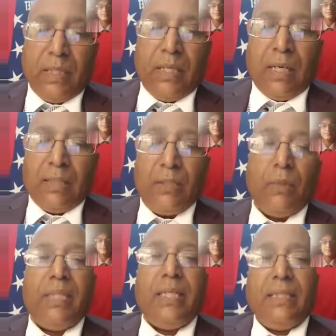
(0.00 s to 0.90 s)
do
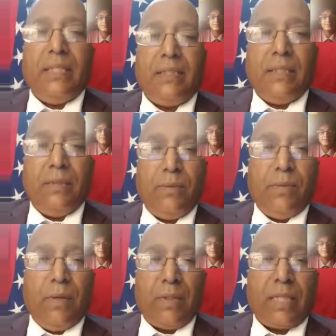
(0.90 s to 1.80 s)
what they need to do
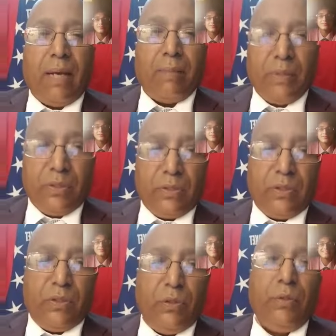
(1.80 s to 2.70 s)
on campus
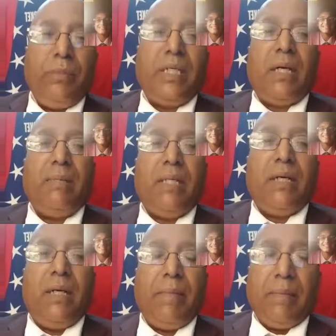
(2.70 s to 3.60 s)
to become
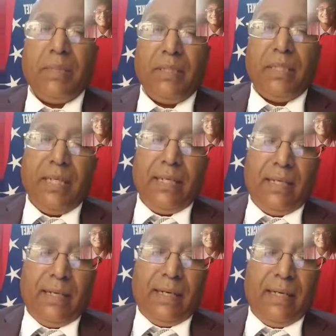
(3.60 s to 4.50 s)
a member.
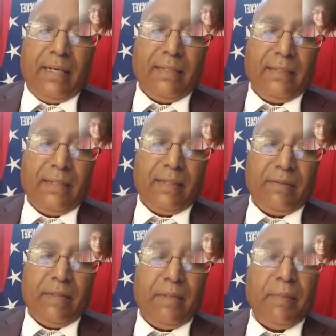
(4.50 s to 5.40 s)
And
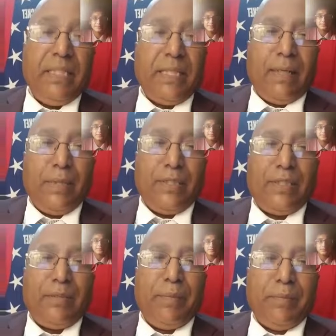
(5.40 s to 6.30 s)
in the meantime, Hirsch
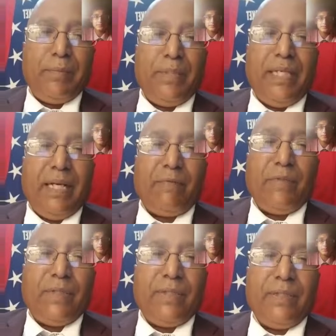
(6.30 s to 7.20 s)
has been pretty
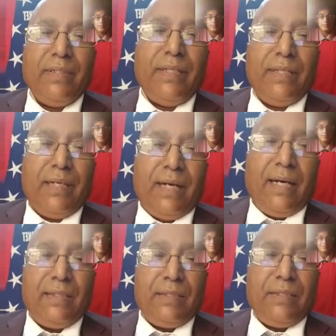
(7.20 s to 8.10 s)
helpful
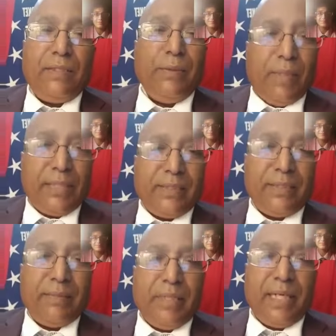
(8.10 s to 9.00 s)
uh, to us
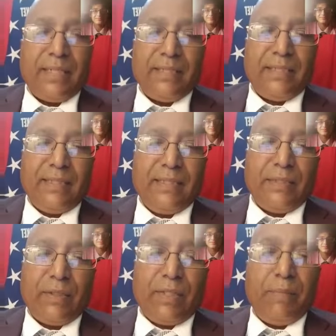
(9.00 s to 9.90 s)
behind the scenes. So
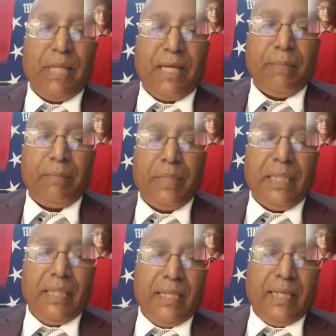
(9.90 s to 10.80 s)
keep up.
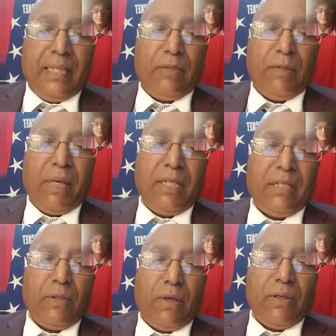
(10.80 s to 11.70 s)
And a reminder
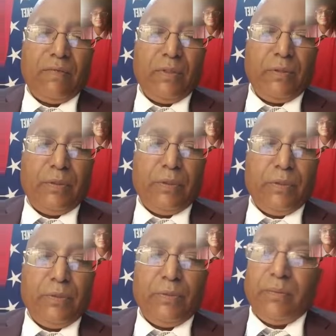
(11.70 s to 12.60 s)
to all of you
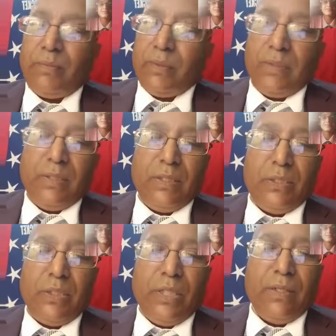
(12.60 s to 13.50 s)
to
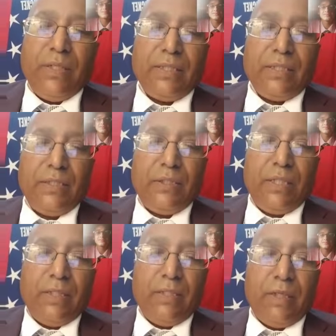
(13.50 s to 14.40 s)
share this and
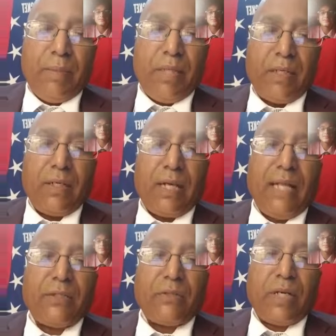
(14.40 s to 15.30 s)
share American
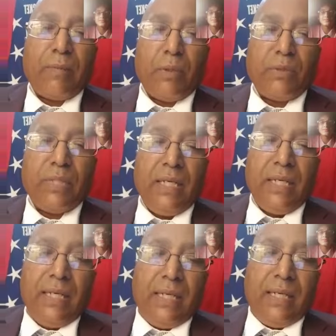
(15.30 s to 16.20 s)
College Cricket Post.
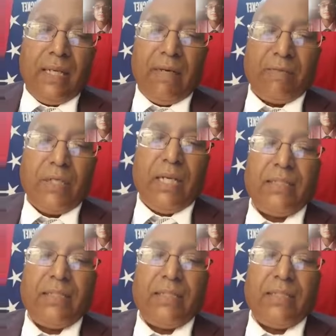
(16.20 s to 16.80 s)
Have a good night.